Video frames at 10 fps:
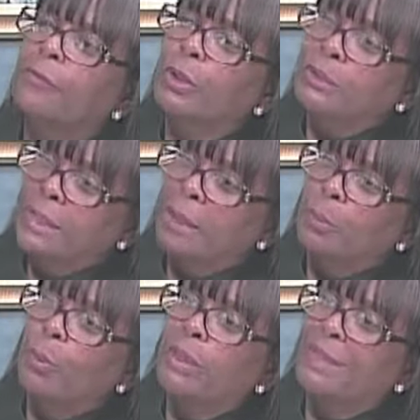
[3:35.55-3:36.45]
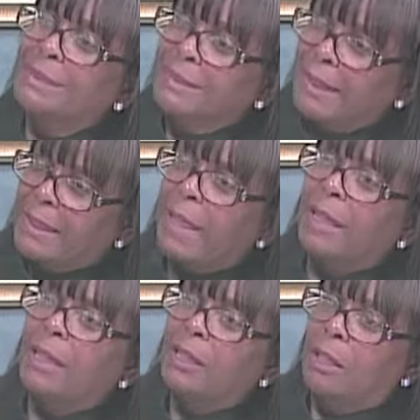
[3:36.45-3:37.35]
for example, we get state
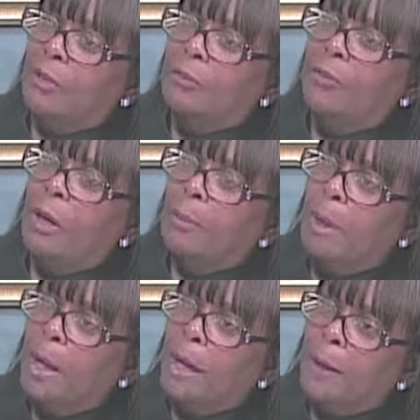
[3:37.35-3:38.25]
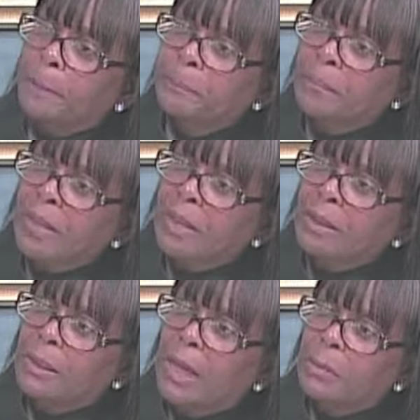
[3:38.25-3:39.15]
aid from uh,
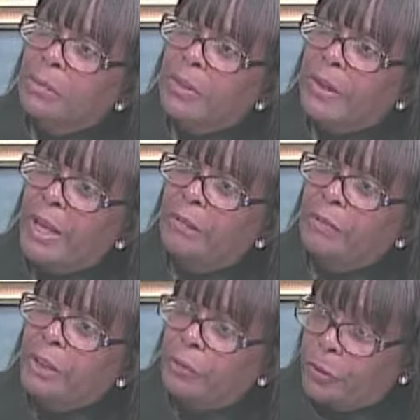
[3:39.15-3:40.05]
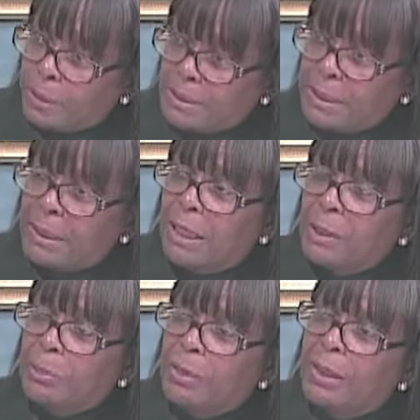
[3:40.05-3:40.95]
the library every year from the state
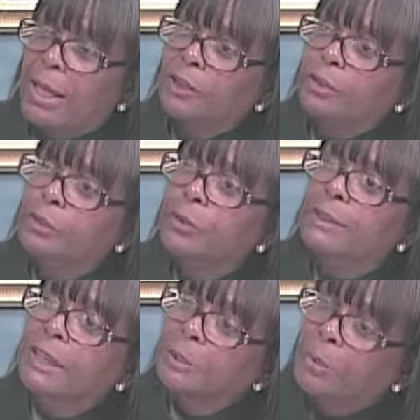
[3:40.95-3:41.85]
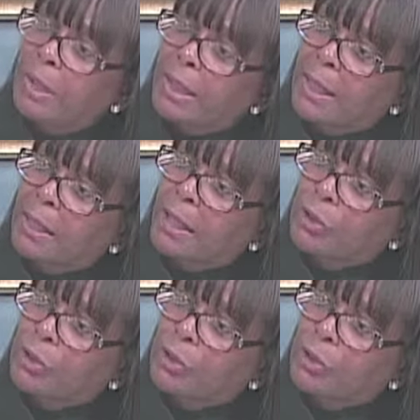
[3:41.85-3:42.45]
library. Right. Last year, for example, I got